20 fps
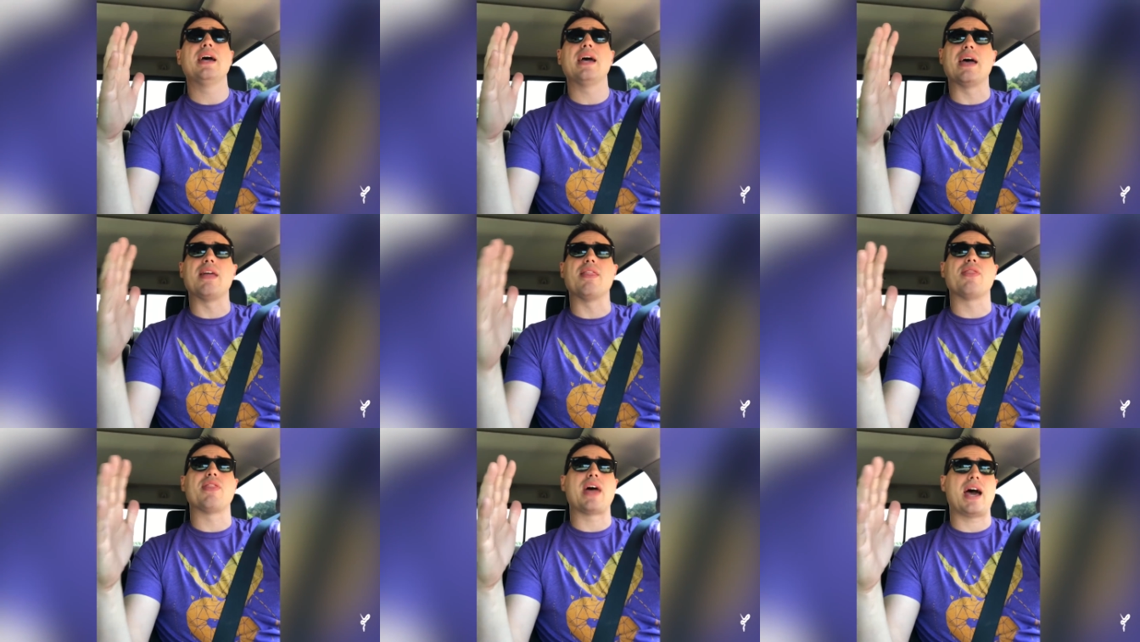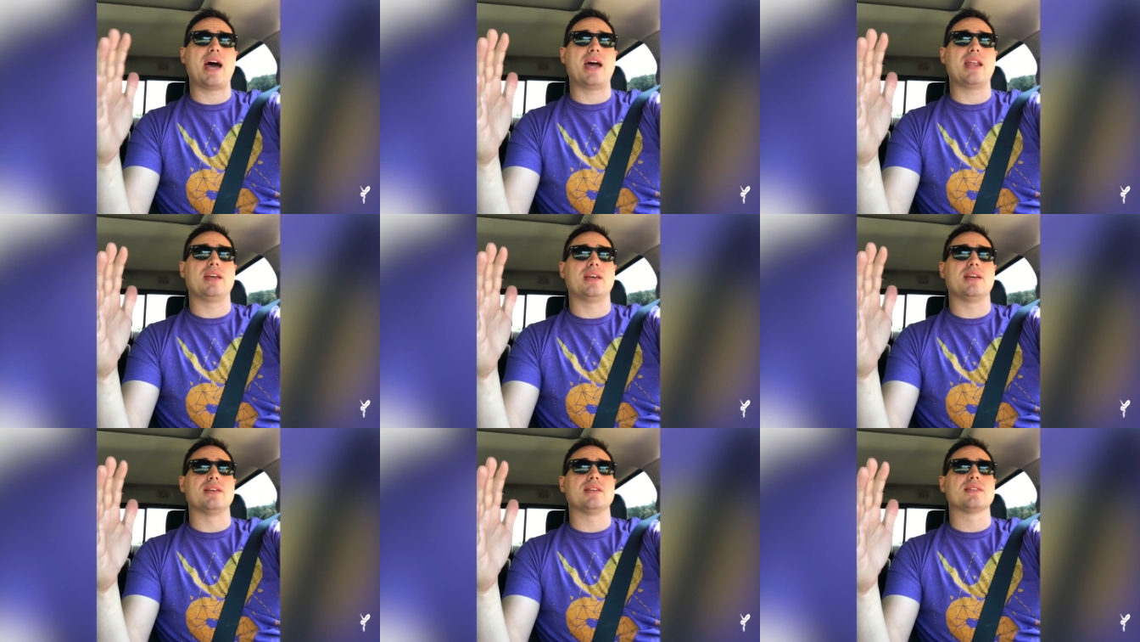and that
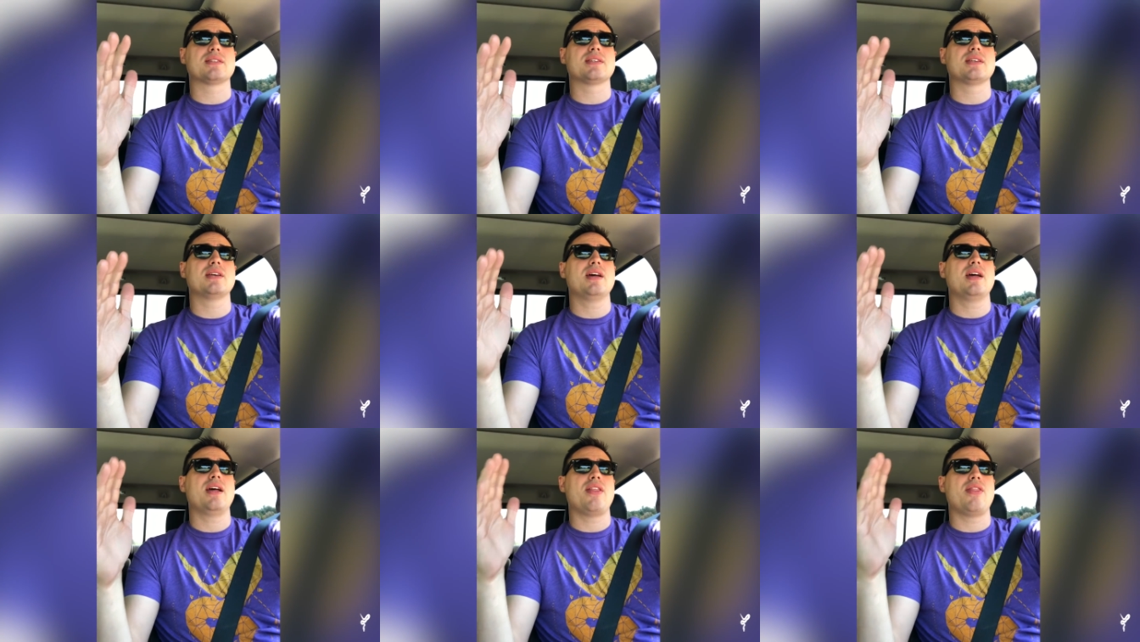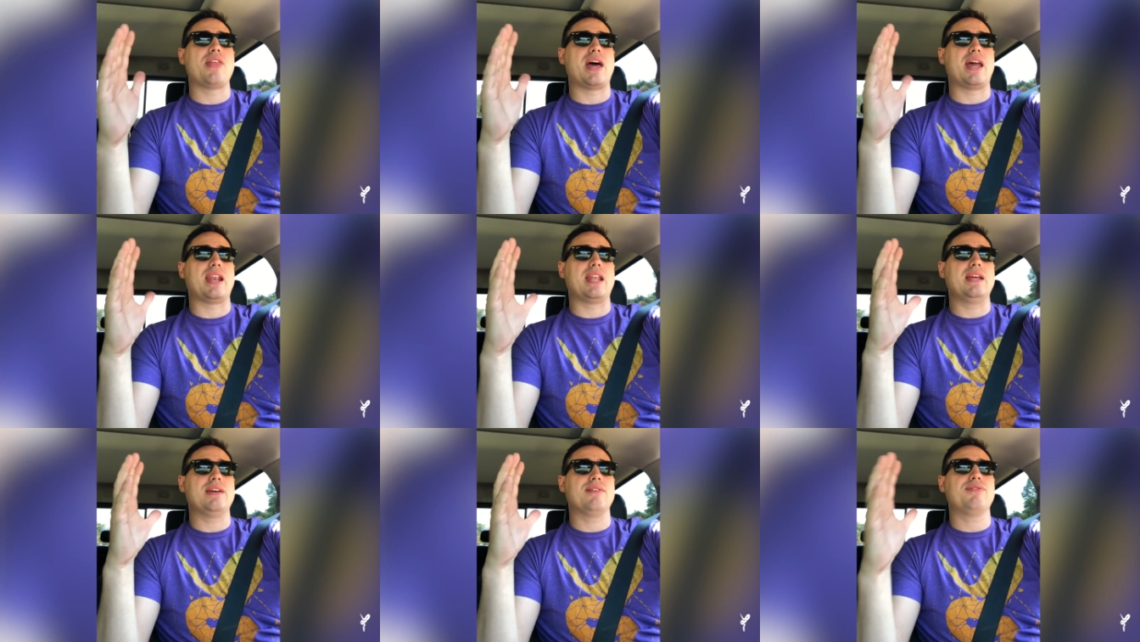is
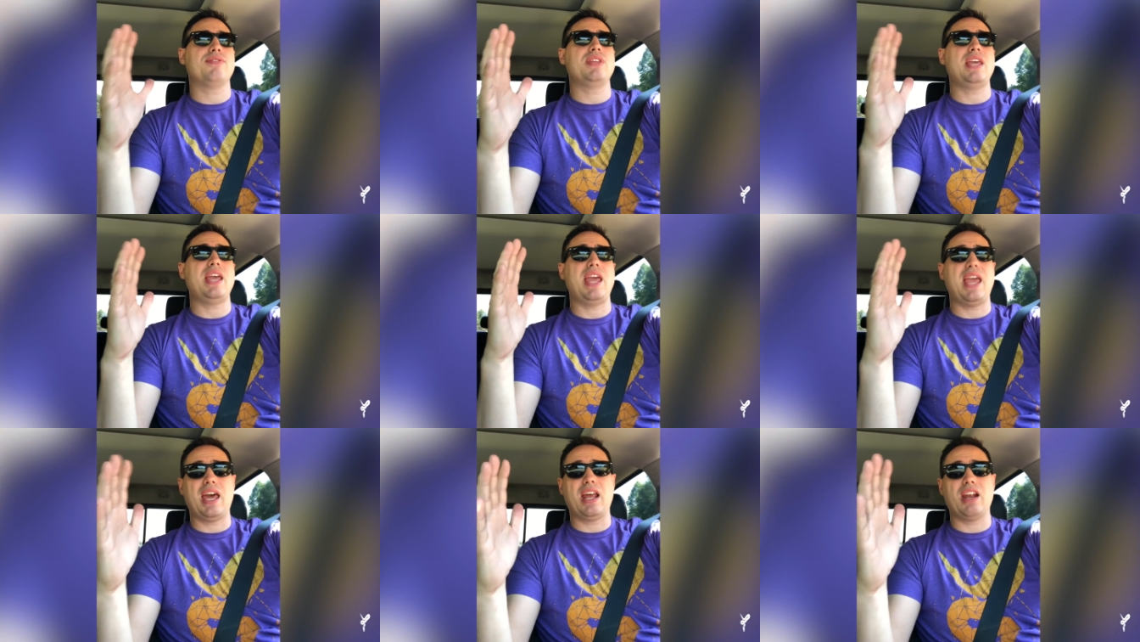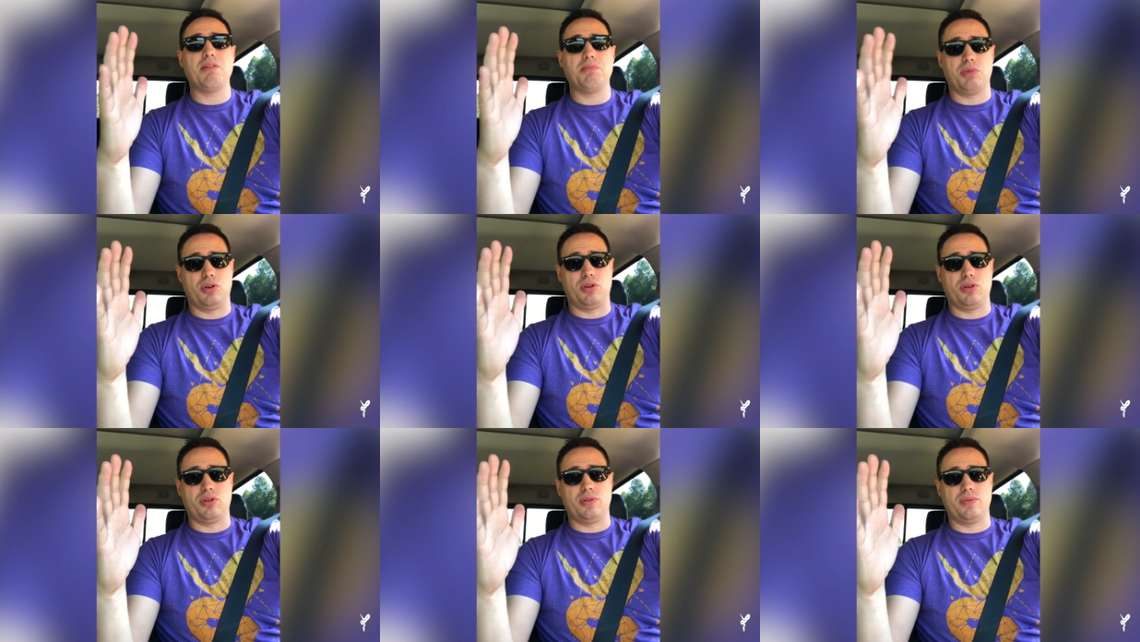that if the
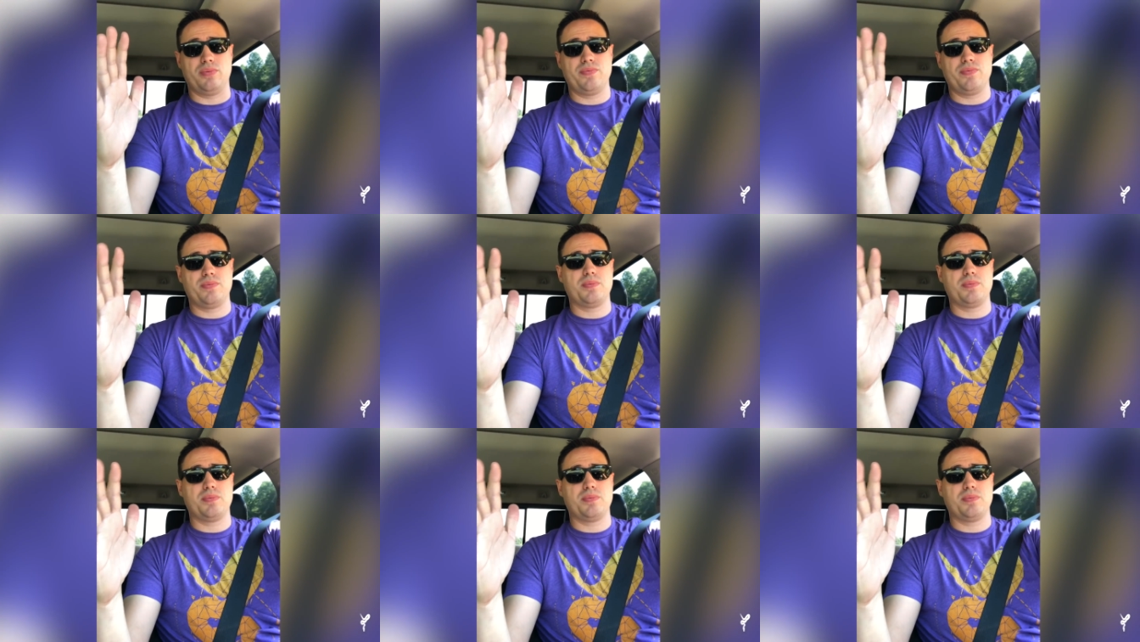animal